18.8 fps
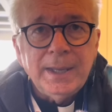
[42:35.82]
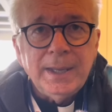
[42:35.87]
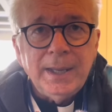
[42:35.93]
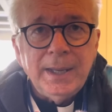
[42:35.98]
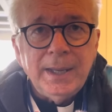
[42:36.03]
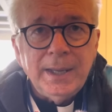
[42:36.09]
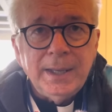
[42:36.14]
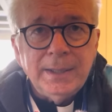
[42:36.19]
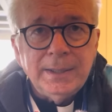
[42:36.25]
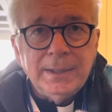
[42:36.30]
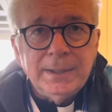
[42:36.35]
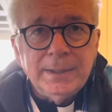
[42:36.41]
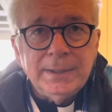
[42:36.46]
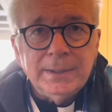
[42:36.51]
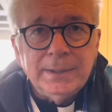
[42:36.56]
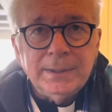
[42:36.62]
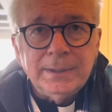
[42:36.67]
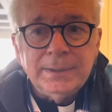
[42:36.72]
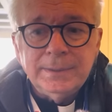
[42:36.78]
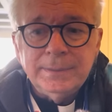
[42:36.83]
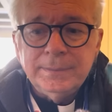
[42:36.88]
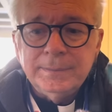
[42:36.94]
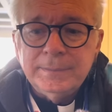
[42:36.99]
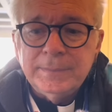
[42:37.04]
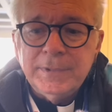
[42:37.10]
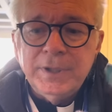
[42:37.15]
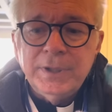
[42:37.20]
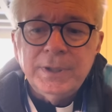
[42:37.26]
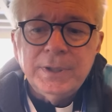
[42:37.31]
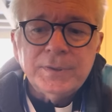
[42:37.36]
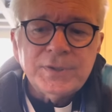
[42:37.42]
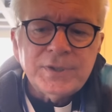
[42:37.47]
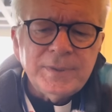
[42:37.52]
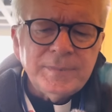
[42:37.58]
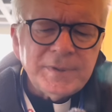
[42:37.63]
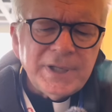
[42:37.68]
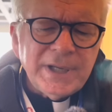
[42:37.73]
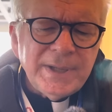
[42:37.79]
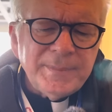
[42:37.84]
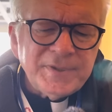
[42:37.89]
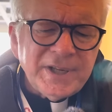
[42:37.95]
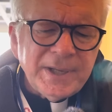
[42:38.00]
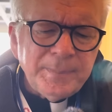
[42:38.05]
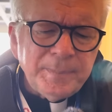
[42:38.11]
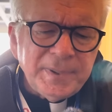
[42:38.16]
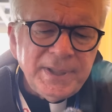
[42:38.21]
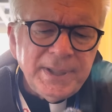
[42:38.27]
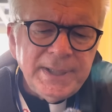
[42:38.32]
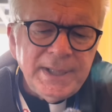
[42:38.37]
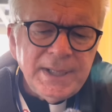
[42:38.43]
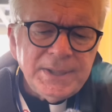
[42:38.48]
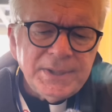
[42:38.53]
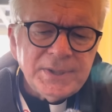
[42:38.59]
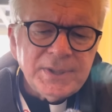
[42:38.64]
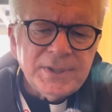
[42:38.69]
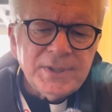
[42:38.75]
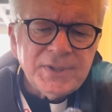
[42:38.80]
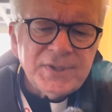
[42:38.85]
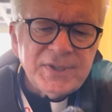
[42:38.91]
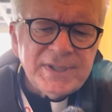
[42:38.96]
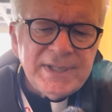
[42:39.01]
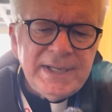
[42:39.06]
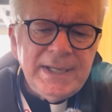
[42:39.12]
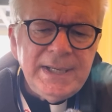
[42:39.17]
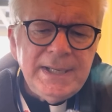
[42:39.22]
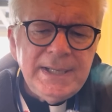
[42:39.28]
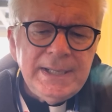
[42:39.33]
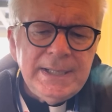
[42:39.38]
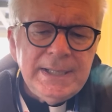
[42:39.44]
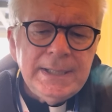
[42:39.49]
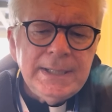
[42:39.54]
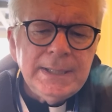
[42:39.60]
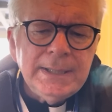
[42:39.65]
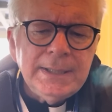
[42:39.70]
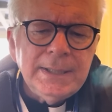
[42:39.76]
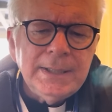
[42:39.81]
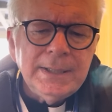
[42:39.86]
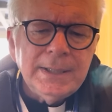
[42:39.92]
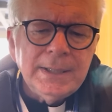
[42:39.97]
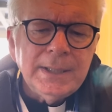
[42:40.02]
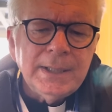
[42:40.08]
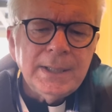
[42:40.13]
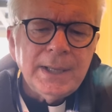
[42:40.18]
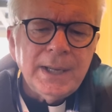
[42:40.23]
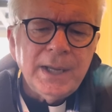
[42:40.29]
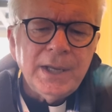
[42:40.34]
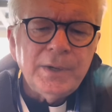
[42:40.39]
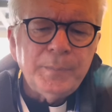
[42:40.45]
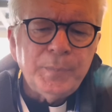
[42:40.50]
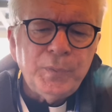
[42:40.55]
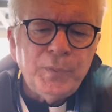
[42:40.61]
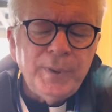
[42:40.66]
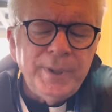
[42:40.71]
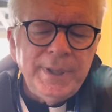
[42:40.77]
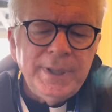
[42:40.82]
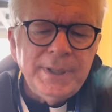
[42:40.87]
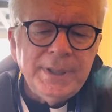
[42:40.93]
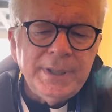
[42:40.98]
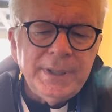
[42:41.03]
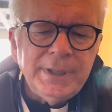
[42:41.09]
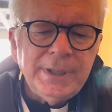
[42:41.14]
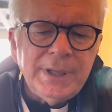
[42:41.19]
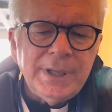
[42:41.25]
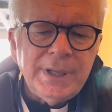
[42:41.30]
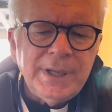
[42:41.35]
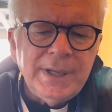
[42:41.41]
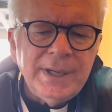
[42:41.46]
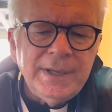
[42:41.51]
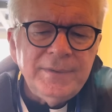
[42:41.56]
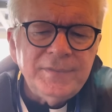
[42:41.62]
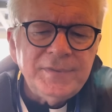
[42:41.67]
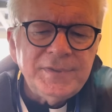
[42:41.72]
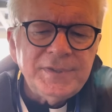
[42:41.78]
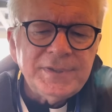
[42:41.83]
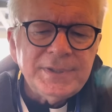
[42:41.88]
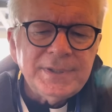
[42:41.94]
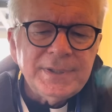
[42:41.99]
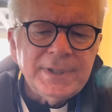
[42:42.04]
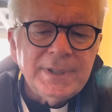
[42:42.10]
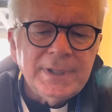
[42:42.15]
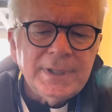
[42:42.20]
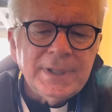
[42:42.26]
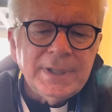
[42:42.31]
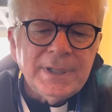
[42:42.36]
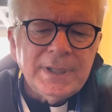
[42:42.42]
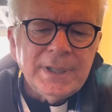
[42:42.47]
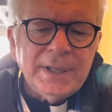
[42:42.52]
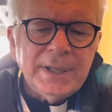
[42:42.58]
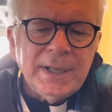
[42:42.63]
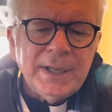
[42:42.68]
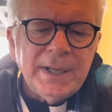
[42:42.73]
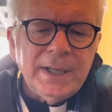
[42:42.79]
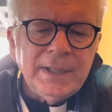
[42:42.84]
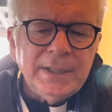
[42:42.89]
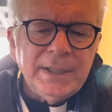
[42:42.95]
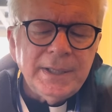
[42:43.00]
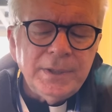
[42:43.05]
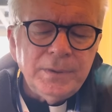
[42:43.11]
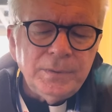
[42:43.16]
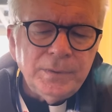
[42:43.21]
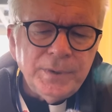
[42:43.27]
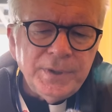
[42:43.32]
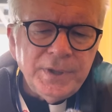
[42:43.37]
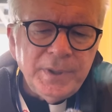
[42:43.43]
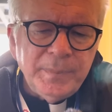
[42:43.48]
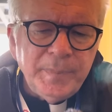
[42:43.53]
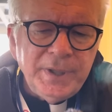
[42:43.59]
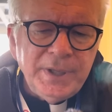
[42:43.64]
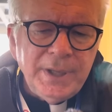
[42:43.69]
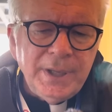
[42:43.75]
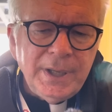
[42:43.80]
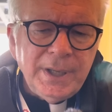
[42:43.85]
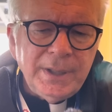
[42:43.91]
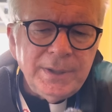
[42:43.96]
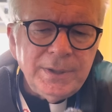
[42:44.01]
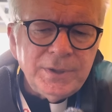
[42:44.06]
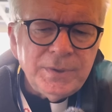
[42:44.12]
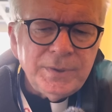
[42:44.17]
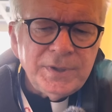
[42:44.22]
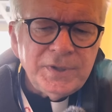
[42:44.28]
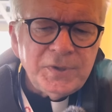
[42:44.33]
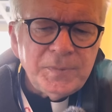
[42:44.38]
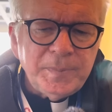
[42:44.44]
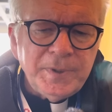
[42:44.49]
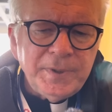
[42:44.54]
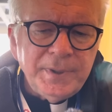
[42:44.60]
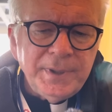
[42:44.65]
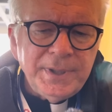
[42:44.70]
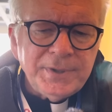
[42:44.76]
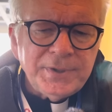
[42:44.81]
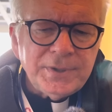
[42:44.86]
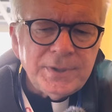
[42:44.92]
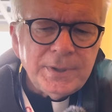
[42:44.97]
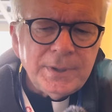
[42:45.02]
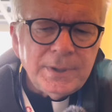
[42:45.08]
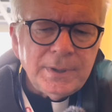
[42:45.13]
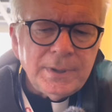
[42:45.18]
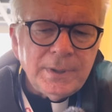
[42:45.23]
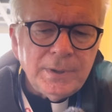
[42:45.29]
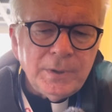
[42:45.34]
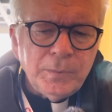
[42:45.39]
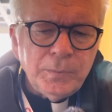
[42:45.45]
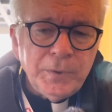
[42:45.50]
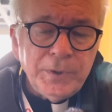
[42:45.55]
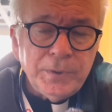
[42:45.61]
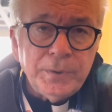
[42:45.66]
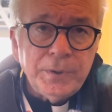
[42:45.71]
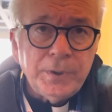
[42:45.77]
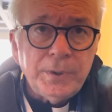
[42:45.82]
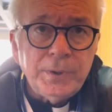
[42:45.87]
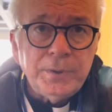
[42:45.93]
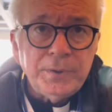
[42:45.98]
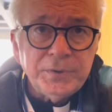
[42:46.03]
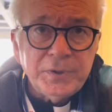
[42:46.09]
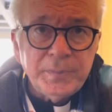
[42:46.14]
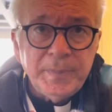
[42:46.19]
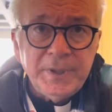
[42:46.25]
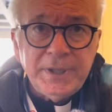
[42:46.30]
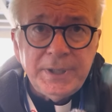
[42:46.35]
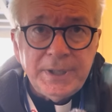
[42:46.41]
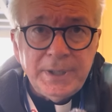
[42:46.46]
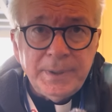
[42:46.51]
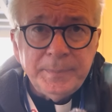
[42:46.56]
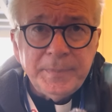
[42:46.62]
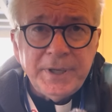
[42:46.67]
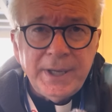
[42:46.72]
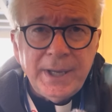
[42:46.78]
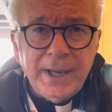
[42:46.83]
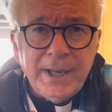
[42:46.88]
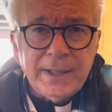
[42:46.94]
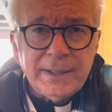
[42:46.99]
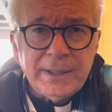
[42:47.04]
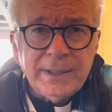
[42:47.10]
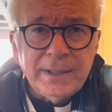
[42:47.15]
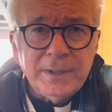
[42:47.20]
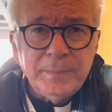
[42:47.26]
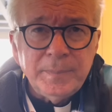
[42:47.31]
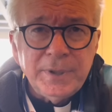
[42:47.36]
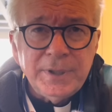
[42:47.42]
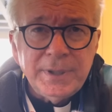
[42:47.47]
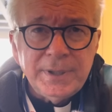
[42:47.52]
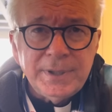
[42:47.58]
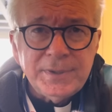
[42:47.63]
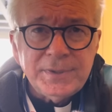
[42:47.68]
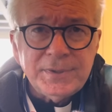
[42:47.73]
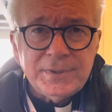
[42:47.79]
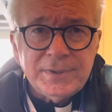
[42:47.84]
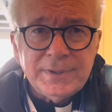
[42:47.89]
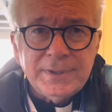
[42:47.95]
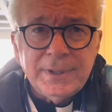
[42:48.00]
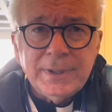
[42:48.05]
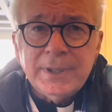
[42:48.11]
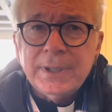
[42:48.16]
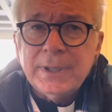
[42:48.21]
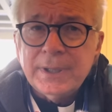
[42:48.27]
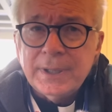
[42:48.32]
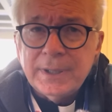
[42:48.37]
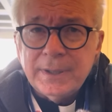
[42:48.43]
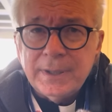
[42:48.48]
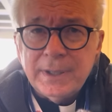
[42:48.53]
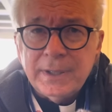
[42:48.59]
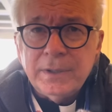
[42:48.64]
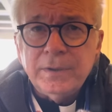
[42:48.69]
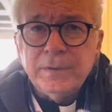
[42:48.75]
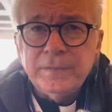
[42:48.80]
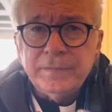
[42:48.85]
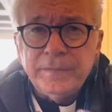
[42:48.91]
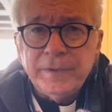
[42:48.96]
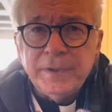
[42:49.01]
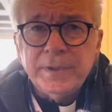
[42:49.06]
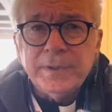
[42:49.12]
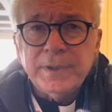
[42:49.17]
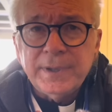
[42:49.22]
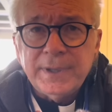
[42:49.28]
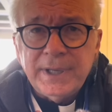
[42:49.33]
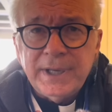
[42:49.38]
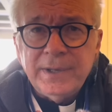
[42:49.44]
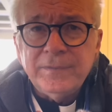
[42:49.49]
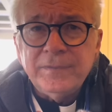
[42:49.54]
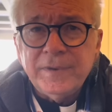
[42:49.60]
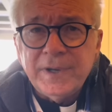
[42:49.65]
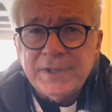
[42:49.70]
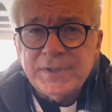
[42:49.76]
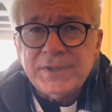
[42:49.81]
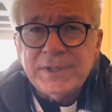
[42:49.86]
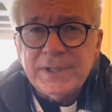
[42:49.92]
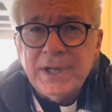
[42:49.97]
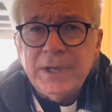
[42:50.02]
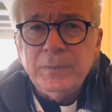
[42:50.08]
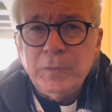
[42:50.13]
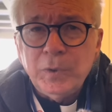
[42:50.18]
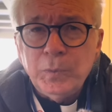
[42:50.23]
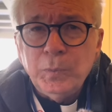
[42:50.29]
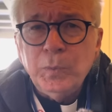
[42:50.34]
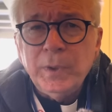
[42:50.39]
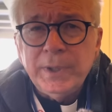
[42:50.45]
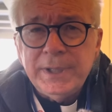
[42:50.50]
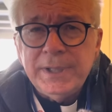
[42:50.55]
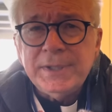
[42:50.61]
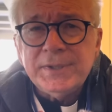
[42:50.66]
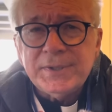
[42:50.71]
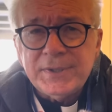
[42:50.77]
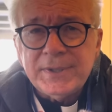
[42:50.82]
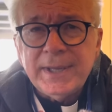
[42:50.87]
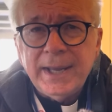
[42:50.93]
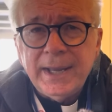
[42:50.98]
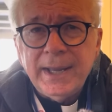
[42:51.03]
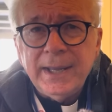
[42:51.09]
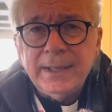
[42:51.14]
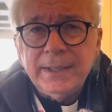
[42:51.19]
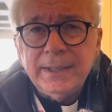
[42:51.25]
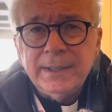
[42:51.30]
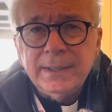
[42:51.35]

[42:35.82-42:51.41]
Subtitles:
And, you know, sometimes that plants a seed at a point in their lives, and later on they begin to experience a real call to become Catholic, because they go further, they investigate, well, what is that